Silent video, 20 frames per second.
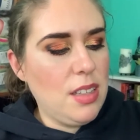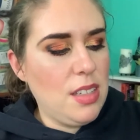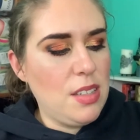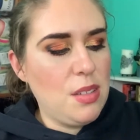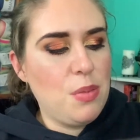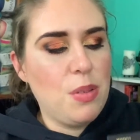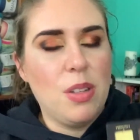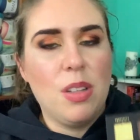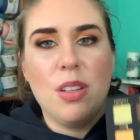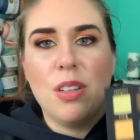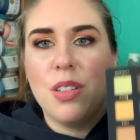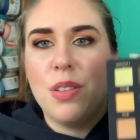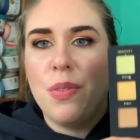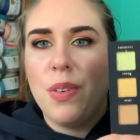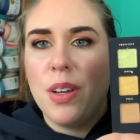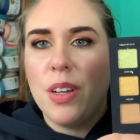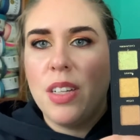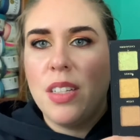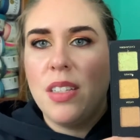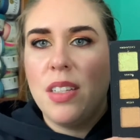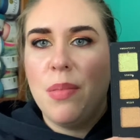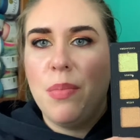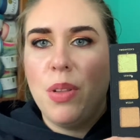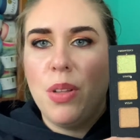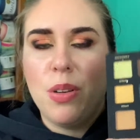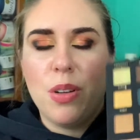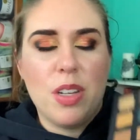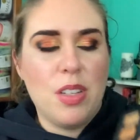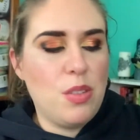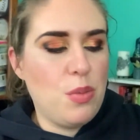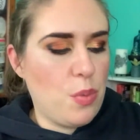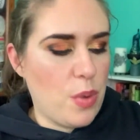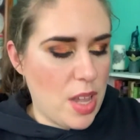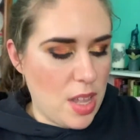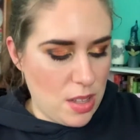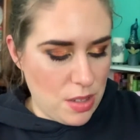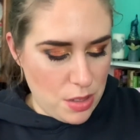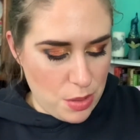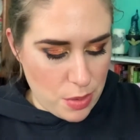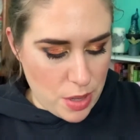This one looks very similar as
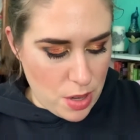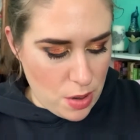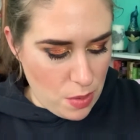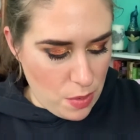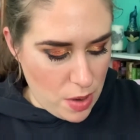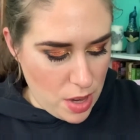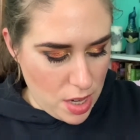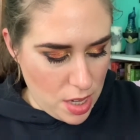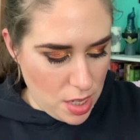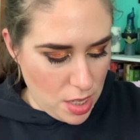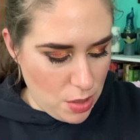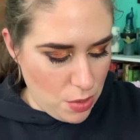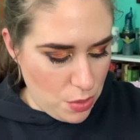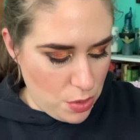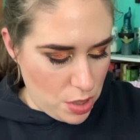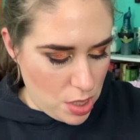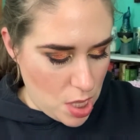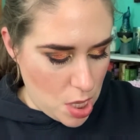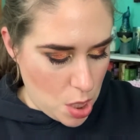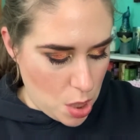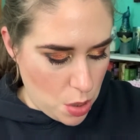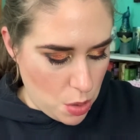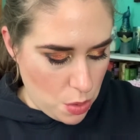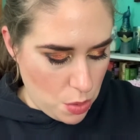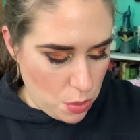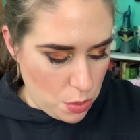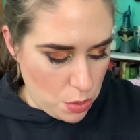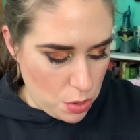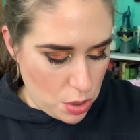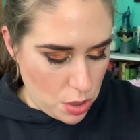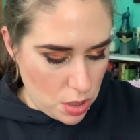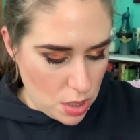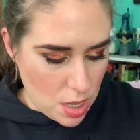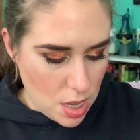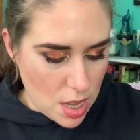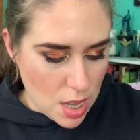well, so I don't want to use those.